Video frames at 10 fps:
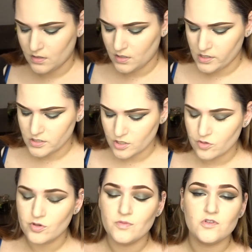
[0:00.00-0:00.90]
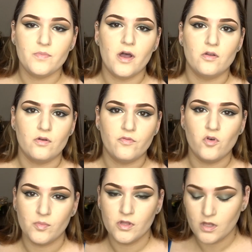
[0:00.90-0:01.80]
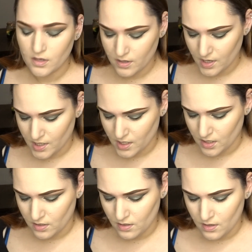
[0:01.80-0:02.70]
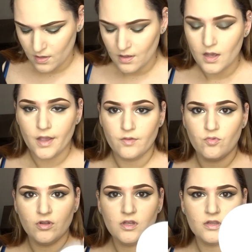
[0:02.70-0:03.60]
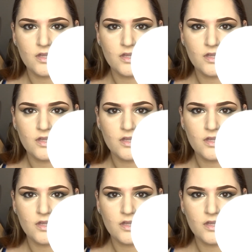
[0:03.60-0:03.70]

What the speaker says: it is a cream to powder formula, and I really